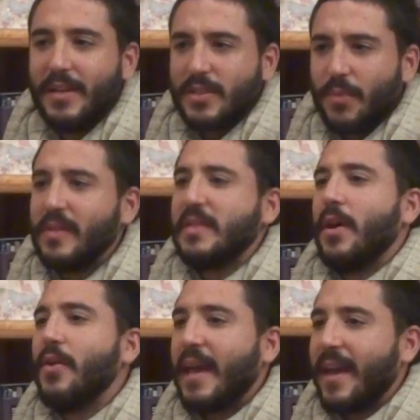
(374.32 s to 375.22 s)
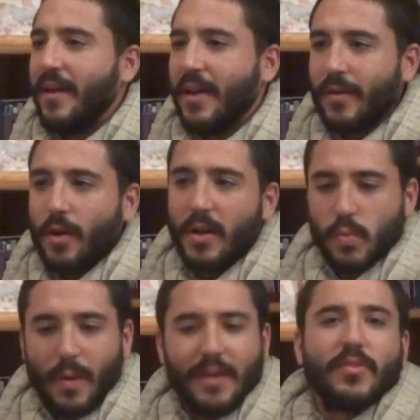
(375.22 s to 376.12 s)
So we're going to say, okay,
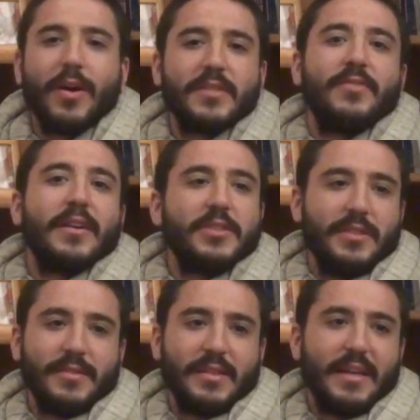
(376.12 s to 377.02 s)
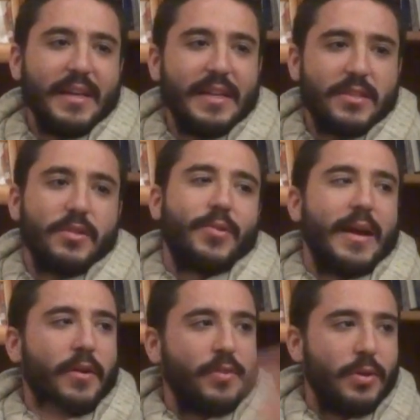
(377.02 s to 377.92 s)
one of God's functions is to
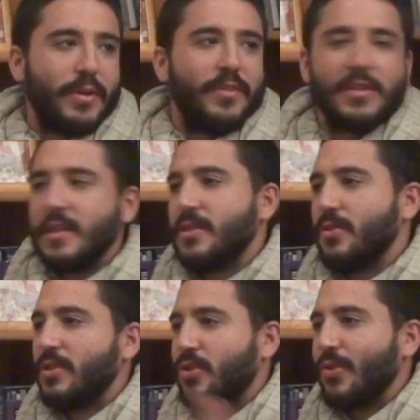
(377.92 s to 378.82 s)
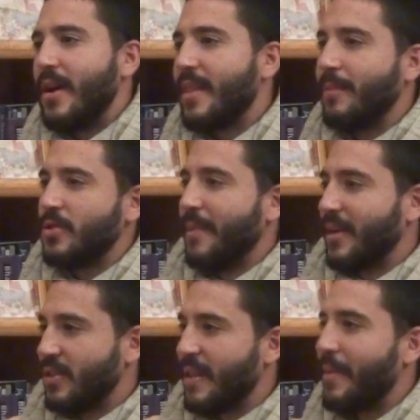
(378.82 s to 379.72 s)
create all the universes, to destroy them, to
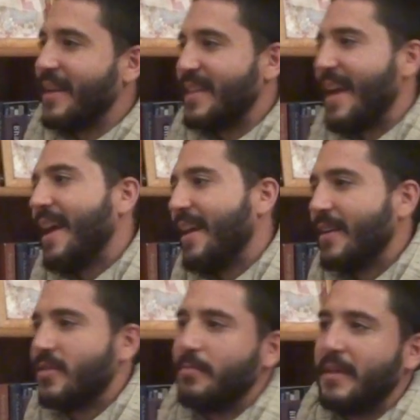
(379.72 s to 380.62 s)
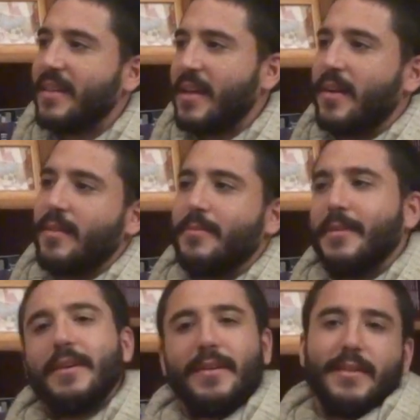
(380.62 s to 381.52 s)
make sure they maintain, and to be there and
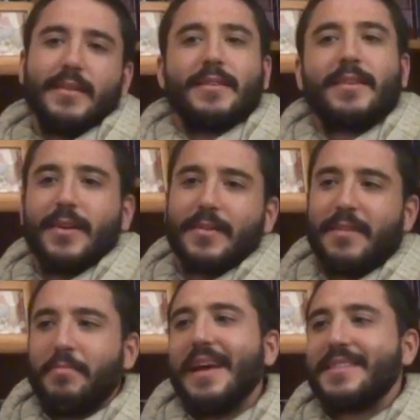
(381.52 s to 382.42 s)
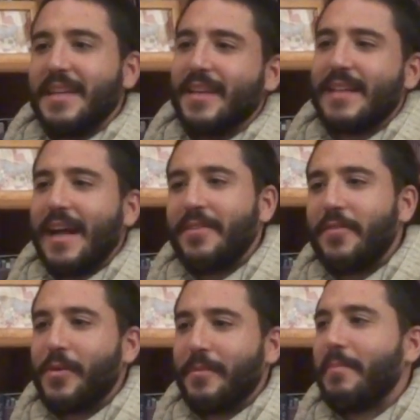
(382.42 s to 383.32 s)
give blessings and have
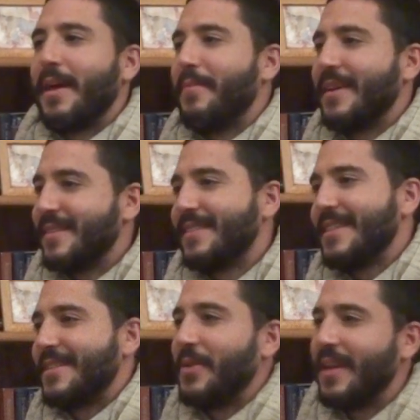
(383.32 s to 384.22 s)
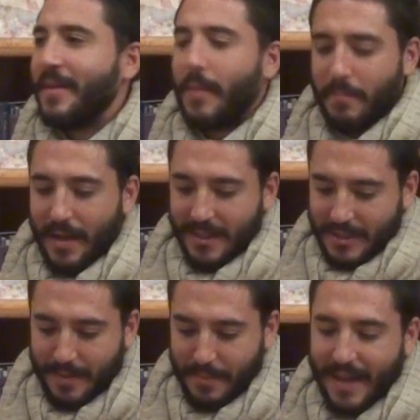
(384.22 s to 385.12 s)
everyone pay obeisances to him and
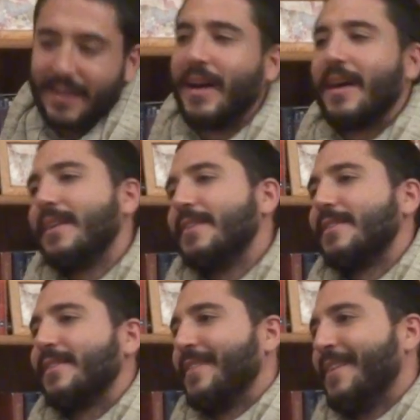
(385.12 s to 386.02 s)
punish the bad guys,